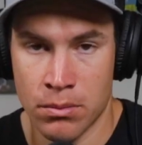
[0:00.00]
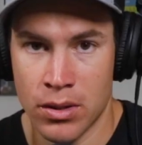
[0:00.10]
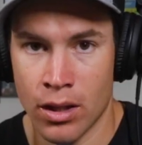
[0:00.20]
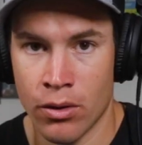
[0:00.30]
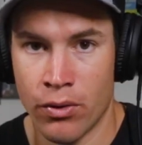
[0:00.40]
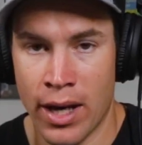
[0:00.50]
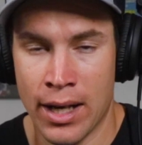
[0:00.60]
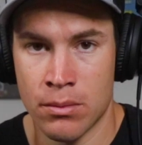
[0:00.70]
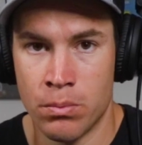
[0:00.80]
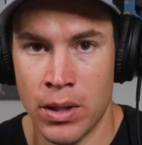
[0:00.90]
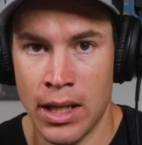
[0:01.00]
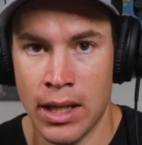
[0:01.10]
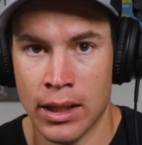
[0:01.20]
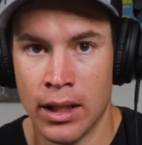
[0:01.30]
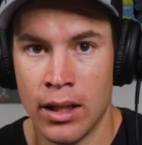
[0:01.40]
himself as
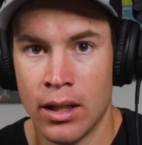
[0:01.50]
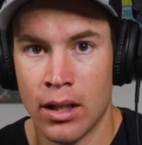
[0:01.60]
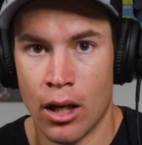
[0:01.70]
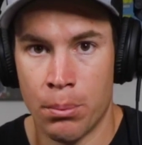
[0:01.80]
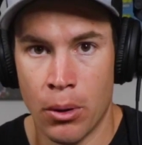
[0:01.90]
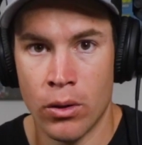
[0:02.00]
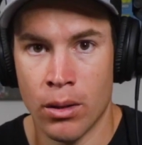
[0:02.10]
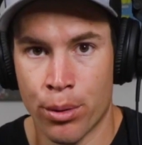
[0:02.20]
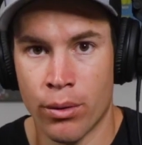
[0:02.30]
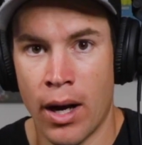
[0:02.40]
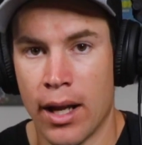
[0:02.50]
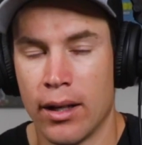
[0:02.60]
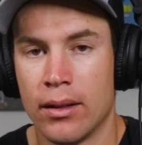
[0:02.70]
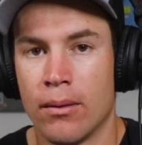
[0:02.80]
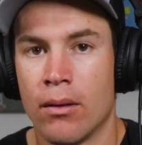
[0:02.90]
being a podium
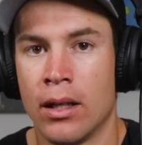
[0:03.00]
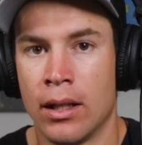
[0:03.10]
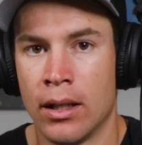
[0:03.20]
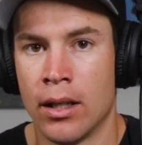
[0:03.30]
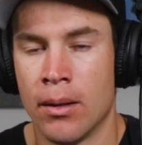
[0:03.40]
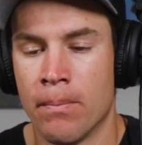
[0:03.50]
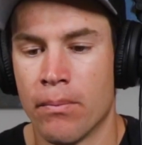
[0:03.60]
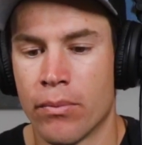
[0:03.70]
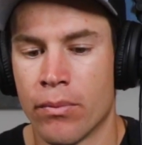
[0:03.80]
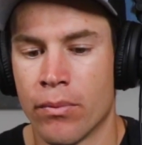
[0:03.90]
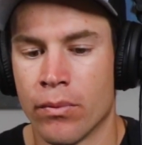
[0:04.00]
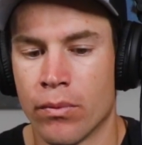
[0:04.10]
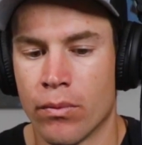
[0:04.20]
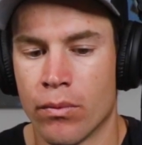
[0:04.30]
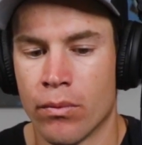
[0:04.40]
threat.
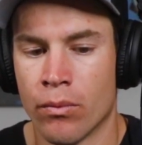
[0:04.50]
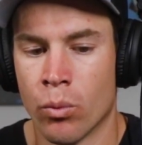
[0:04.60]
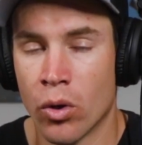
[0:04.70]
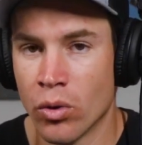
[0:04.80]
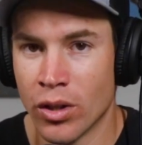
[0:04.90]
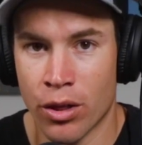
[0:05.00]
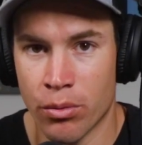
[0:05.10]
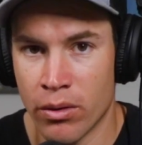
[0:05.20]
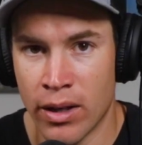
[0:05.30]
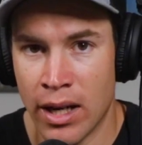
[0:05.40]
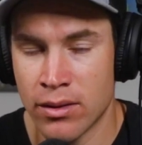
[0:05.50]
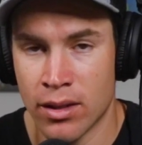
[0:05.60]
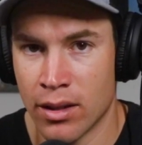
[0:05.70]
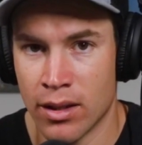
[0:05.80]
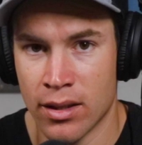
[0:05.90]
We're only 3 rounds
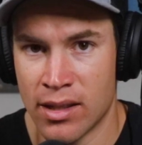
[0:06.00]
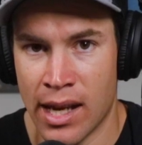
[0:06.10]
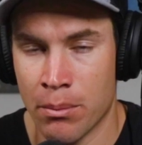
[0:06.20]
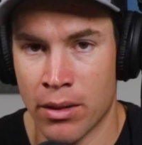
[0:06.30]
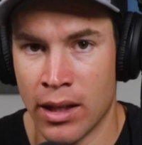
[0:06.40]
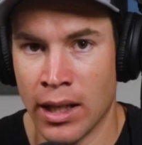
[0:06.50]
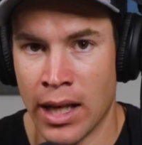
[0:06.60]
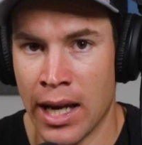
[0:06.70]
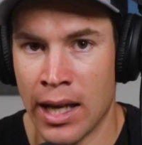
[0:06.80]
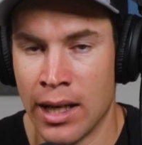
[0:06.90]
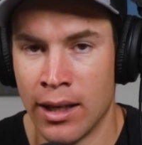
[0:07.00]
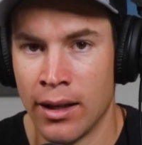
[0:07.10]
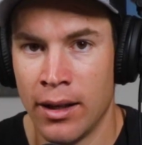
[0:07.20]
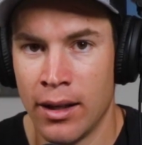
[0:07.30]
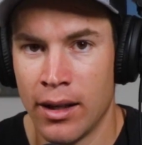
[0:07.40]
into this damn thing, and
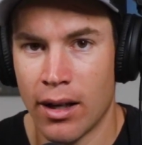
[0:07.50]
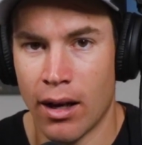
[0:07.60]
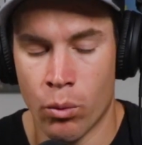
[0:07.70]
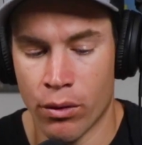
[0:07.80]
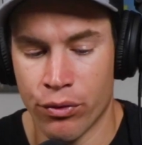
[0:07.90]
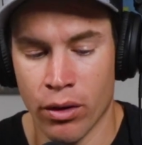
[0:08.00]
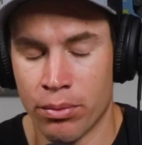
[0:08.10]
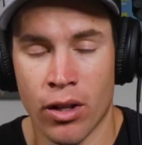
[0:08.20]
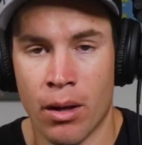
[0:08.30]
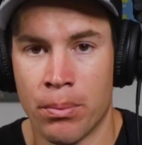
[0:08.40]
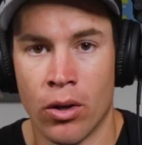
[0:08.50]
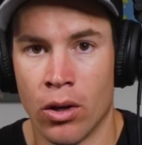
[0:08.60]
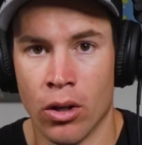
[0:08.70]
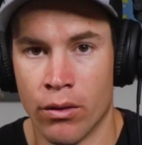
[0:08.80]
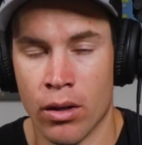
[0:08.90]
we're flip-flopping
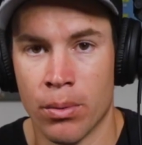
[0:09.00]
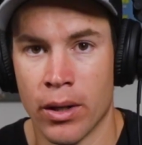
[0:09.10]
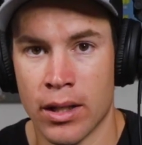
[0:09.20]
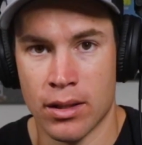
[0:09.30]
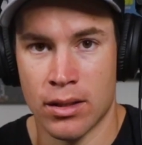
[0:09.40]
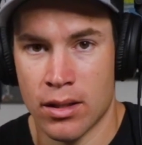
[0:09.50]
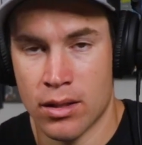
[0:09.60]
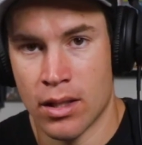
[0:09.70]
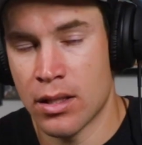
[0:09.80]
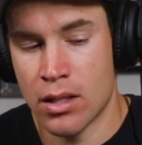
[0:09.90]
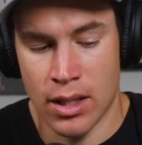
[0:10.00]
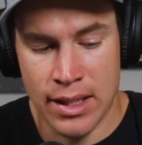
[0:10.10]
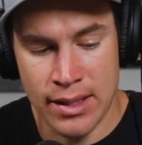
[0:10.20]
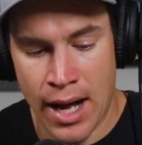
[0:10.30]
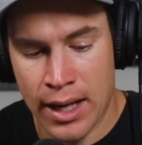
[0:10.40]
all over the place. This is
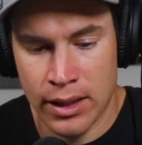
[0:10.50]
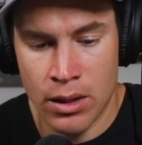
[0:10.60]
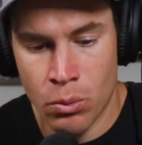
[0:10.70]
exactly